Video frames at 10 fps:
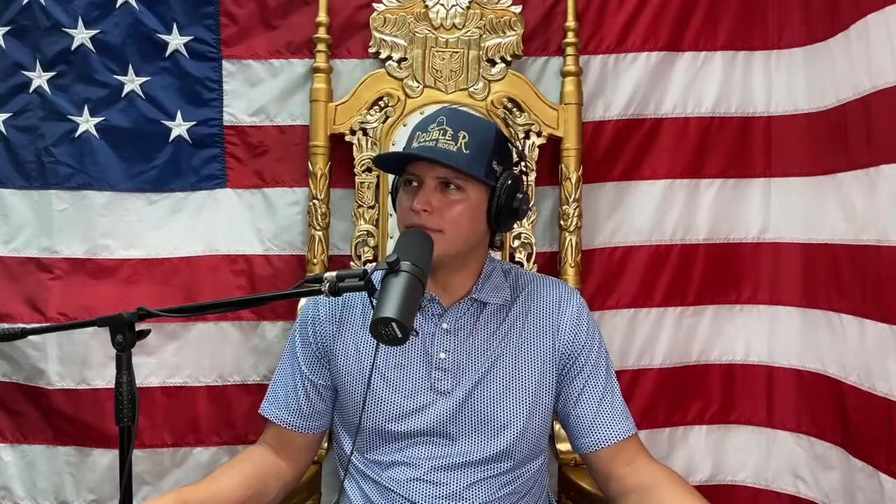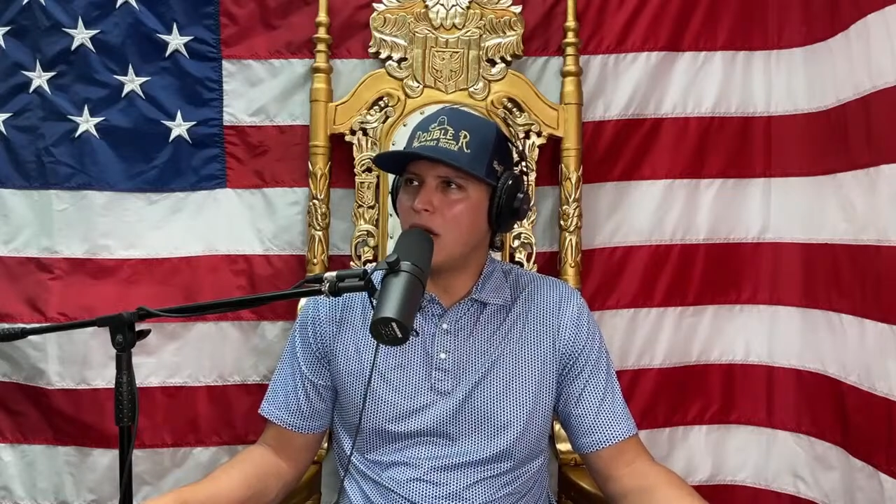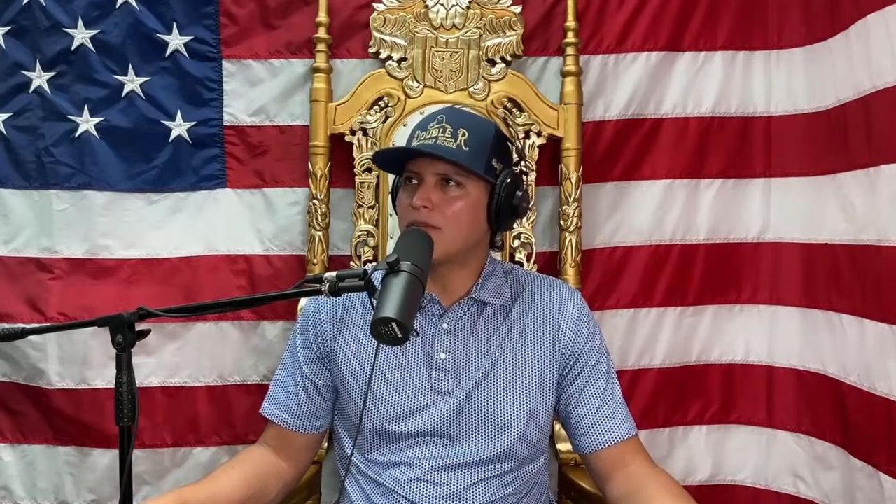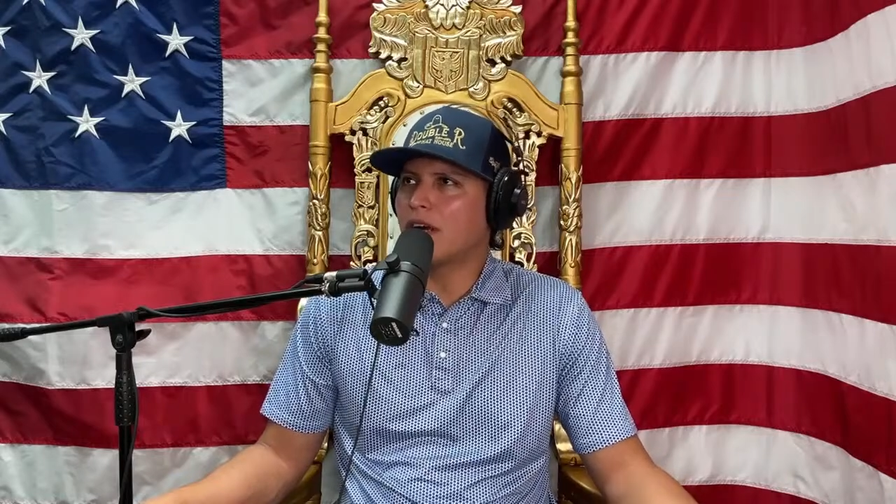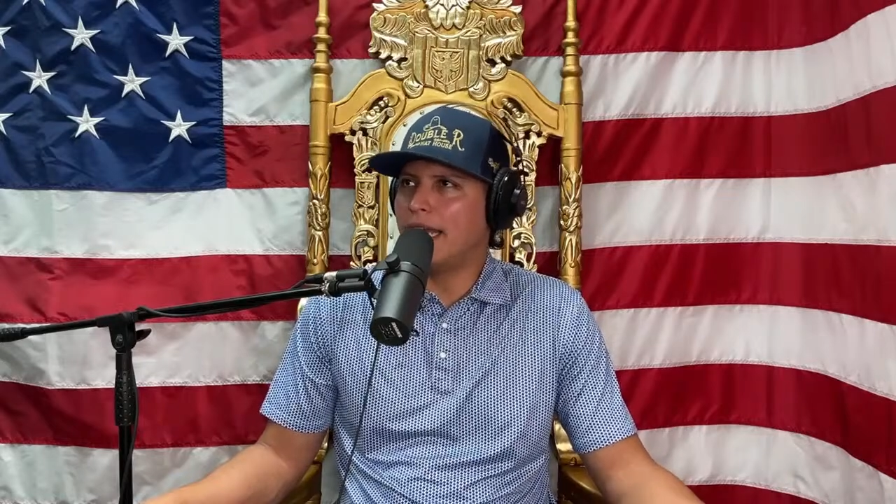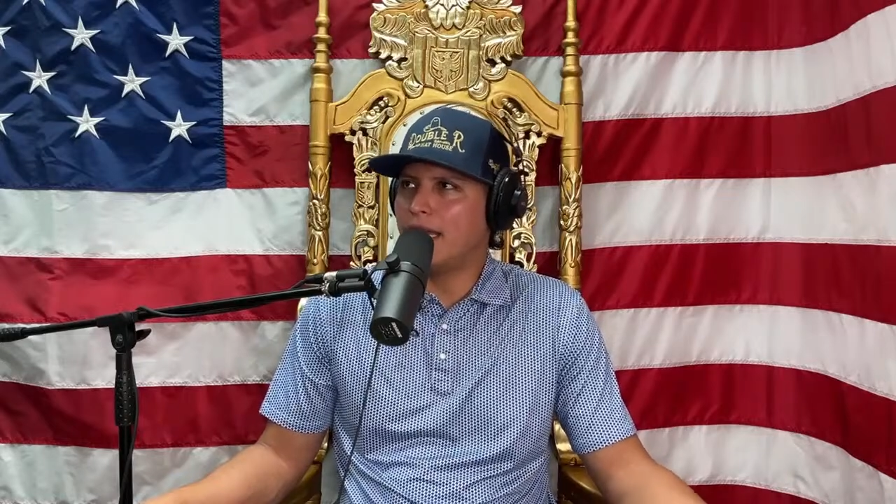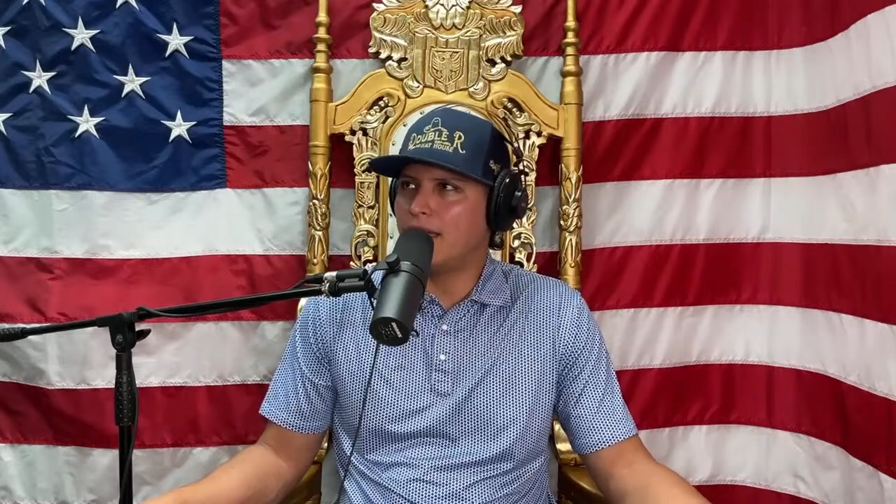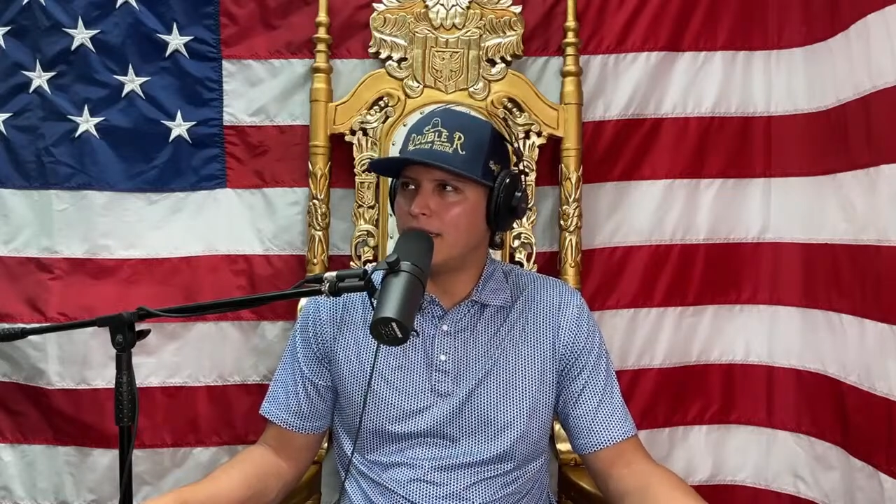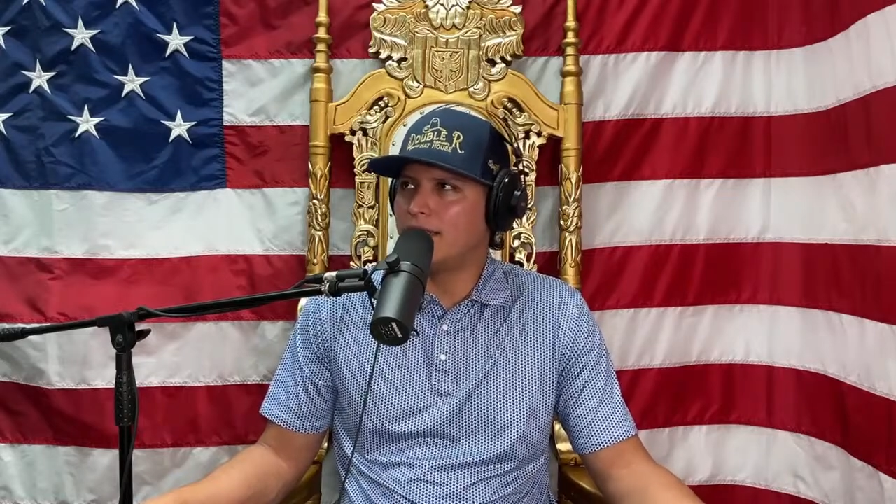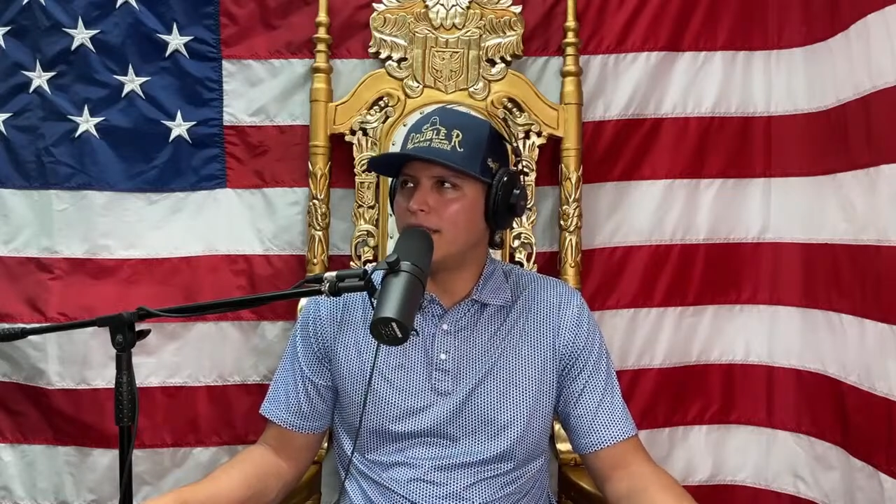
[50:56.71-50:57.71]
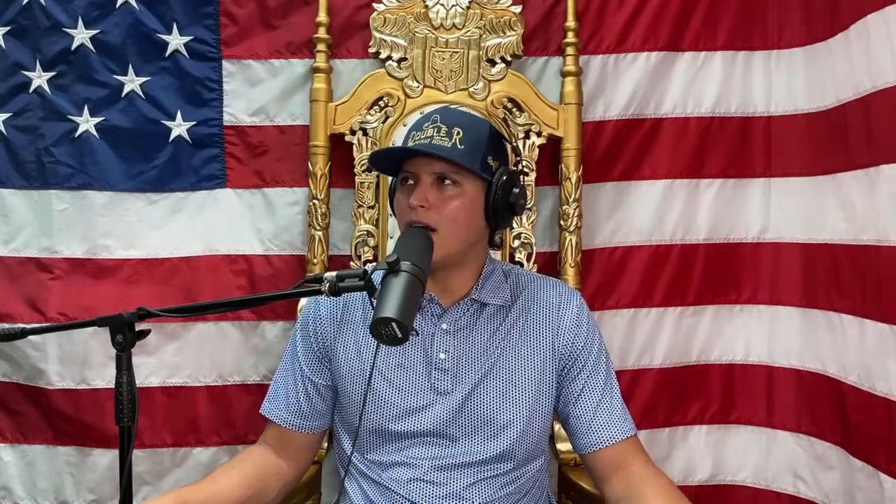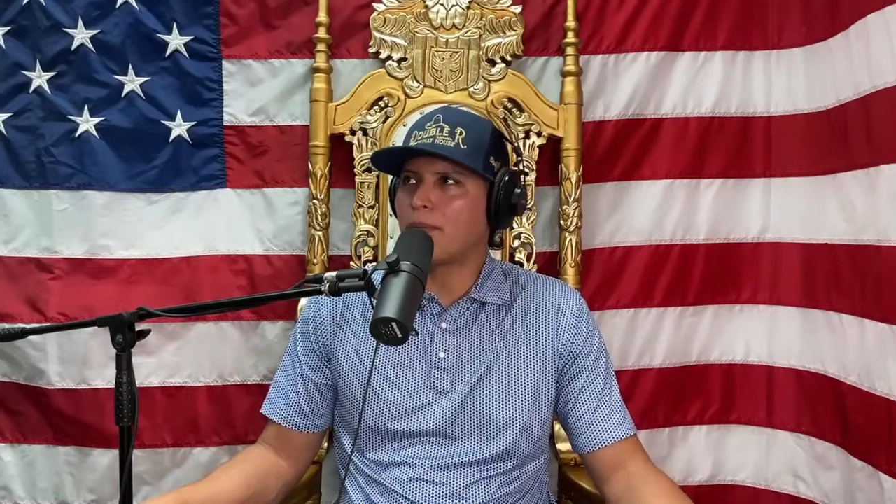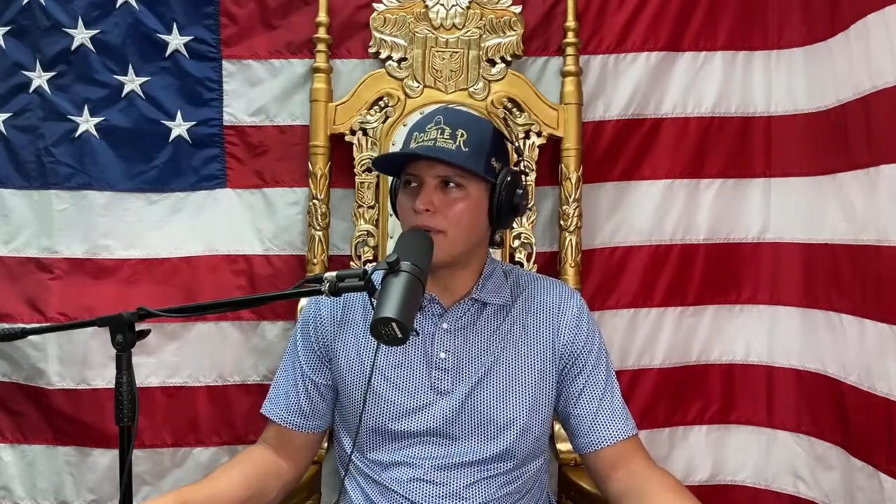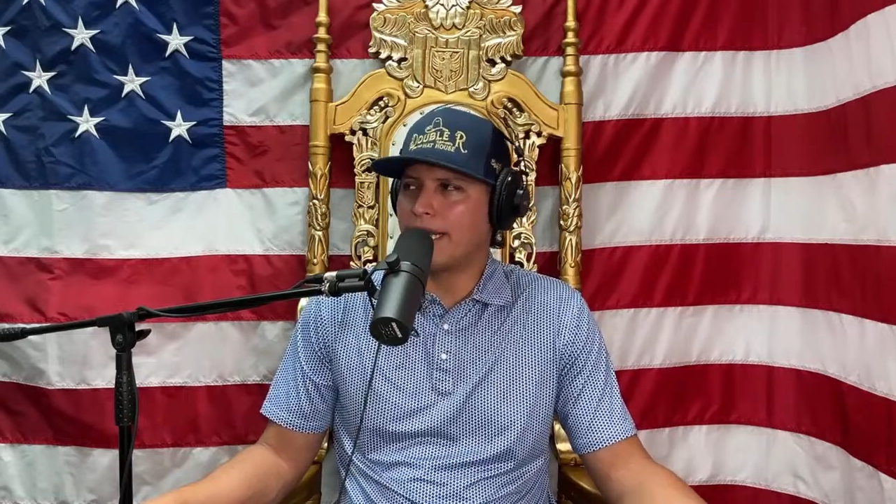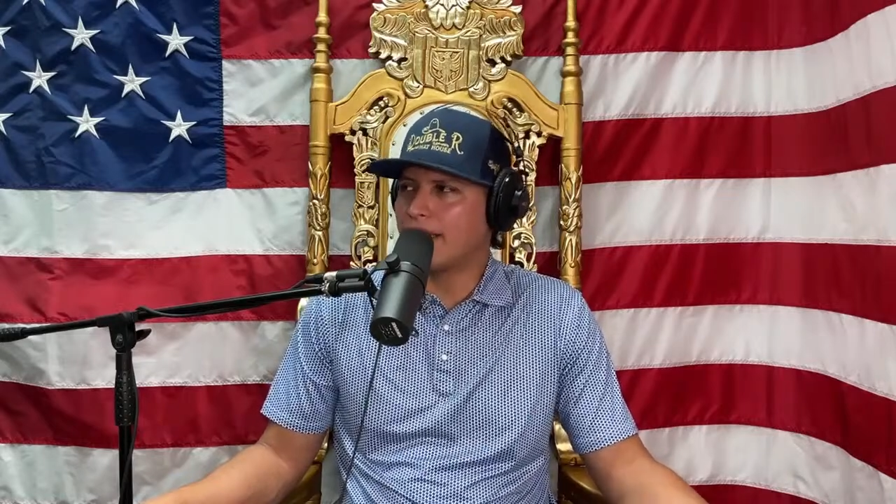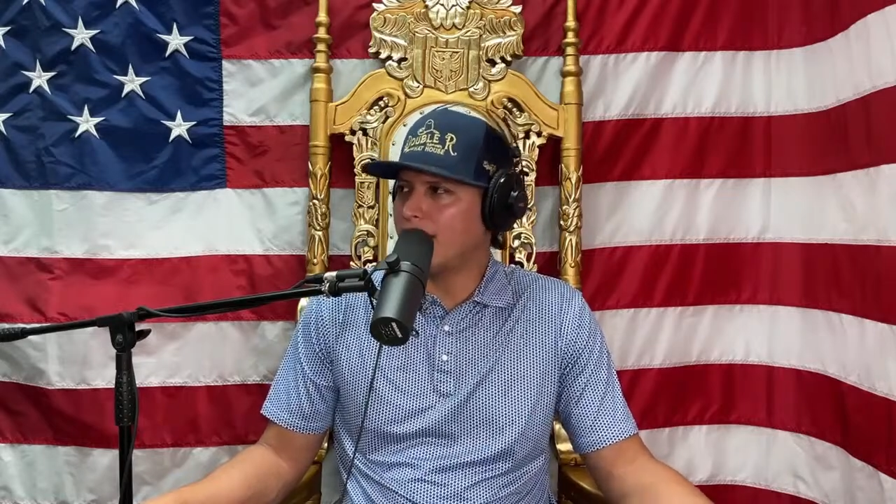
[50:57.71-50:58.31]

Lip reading: overhead and the operating